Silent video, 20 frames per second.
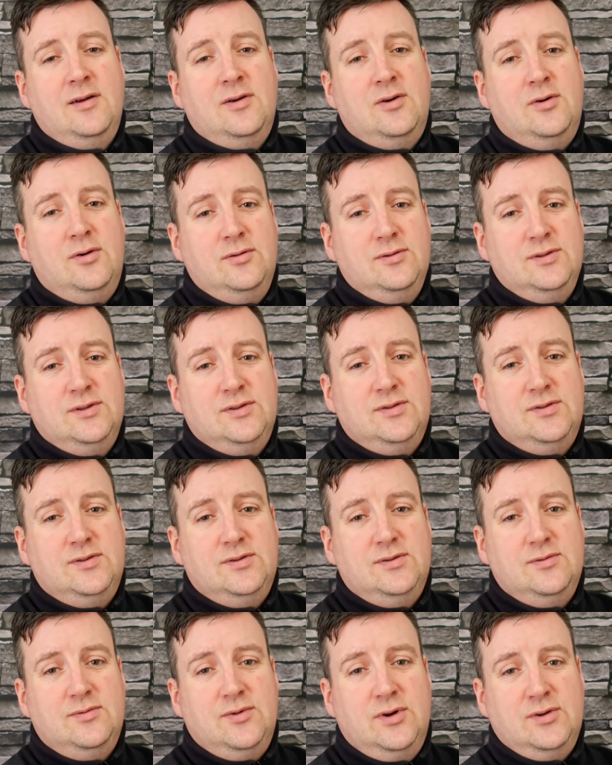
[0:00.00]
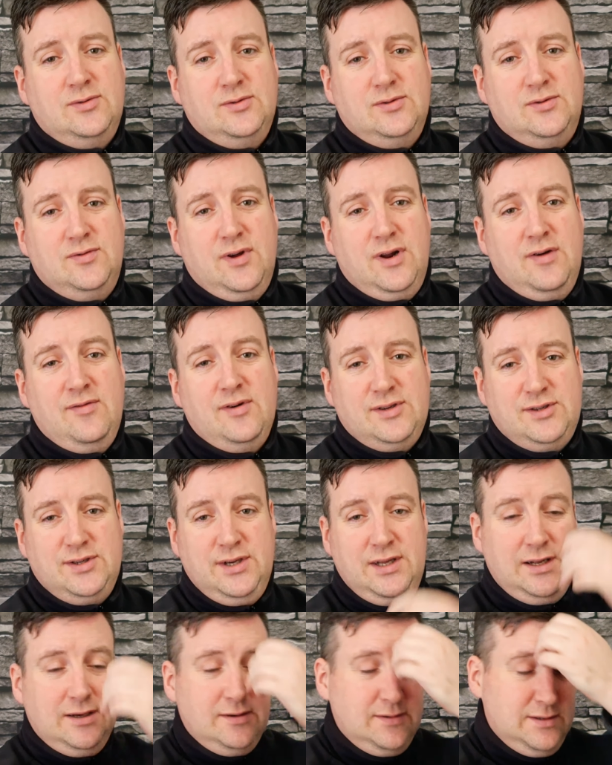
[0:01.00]
Collins Russell's forever
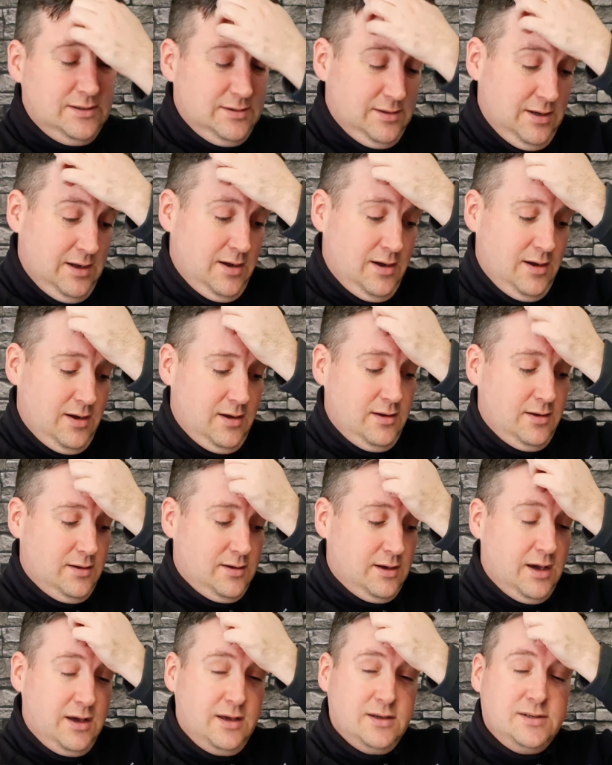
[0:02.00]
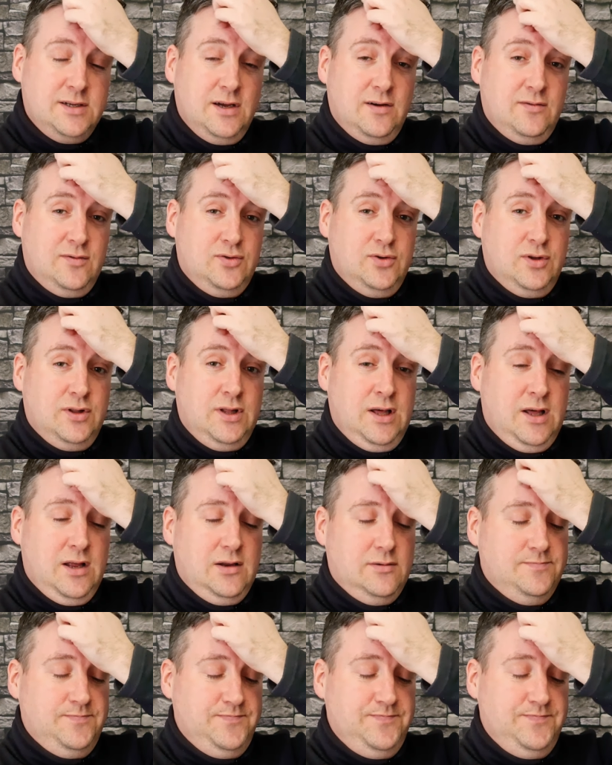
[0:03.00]
saying it, get yourselves out there,